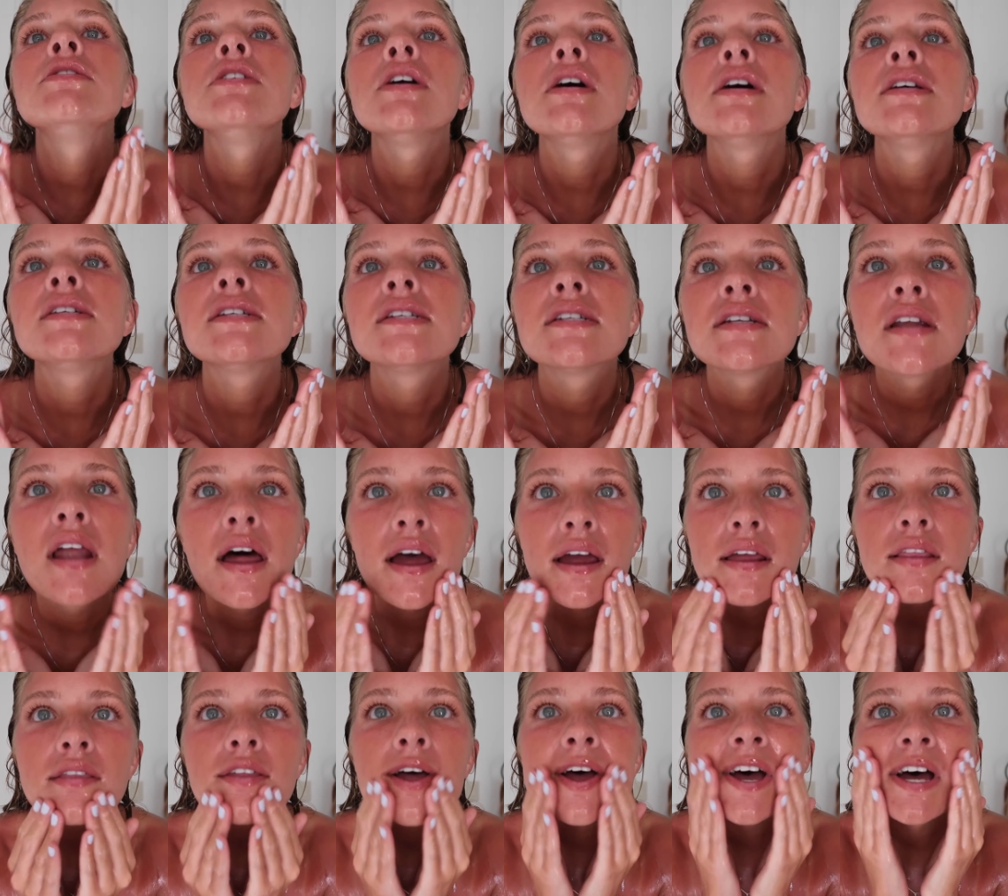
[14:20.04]
Just
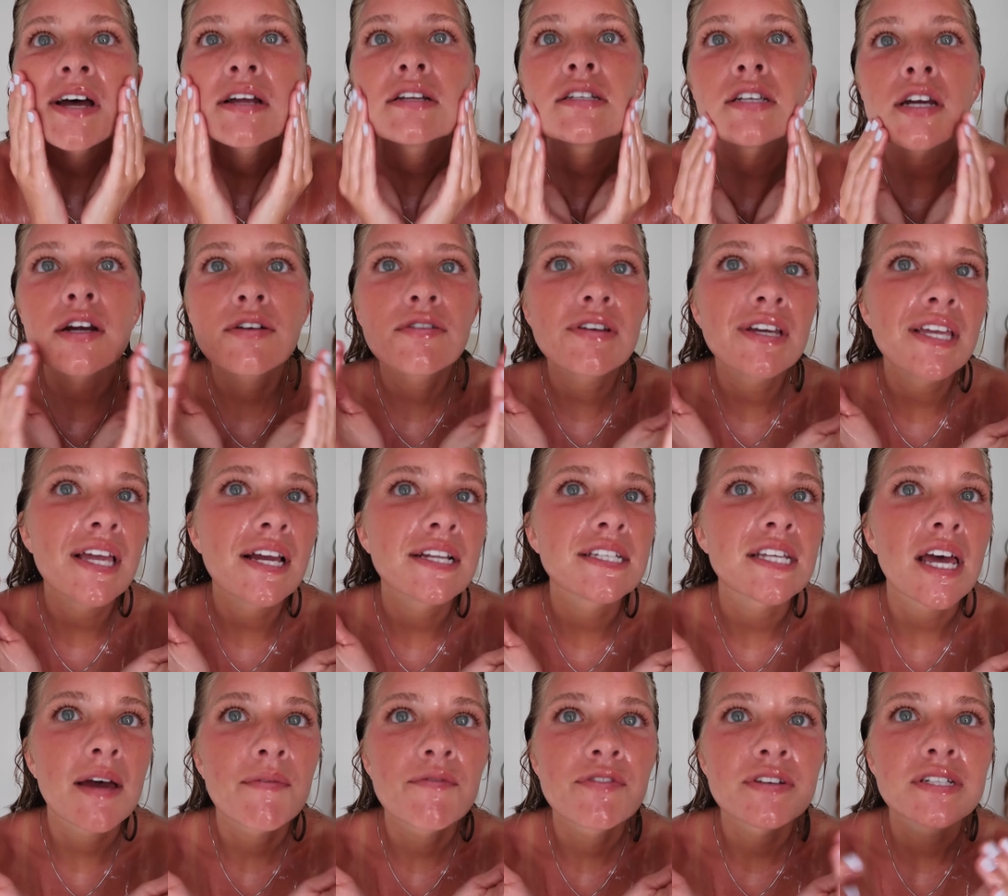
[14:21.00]
like that. I really
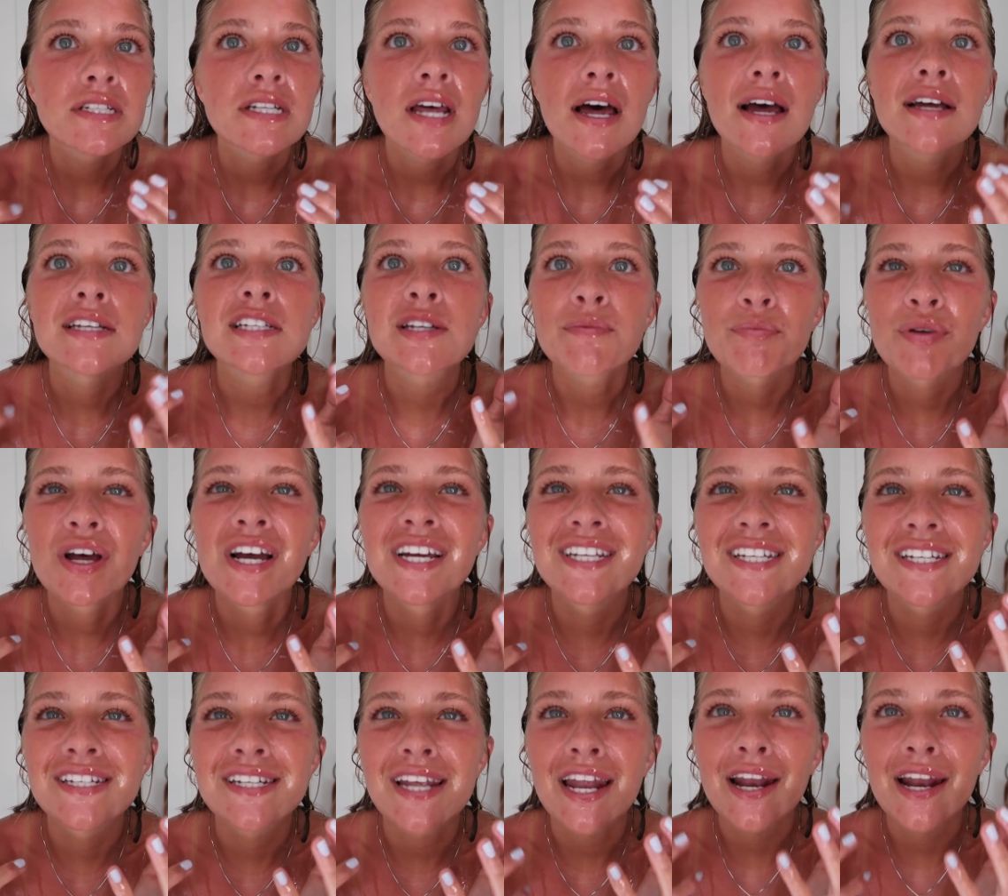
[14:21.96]
like to emphasize the places